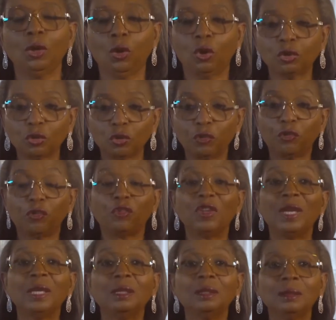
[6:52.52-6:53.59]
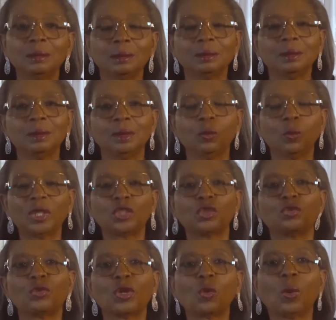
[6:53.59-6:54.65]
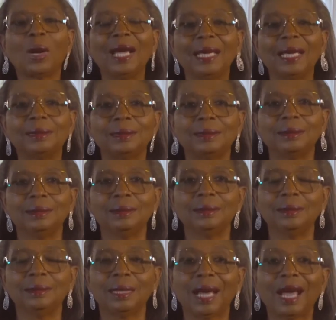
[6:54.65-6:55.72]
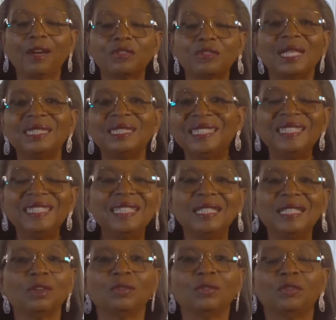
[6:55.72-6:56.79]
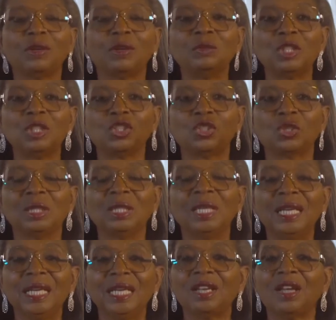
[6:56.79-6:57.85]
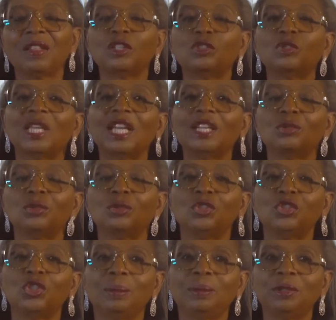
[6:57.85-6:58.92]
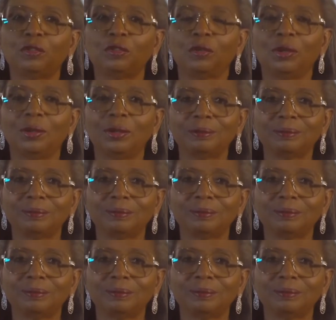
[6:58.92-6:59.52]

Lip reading: or to feel what is required after the digging of the foundation in order to get to the German floor.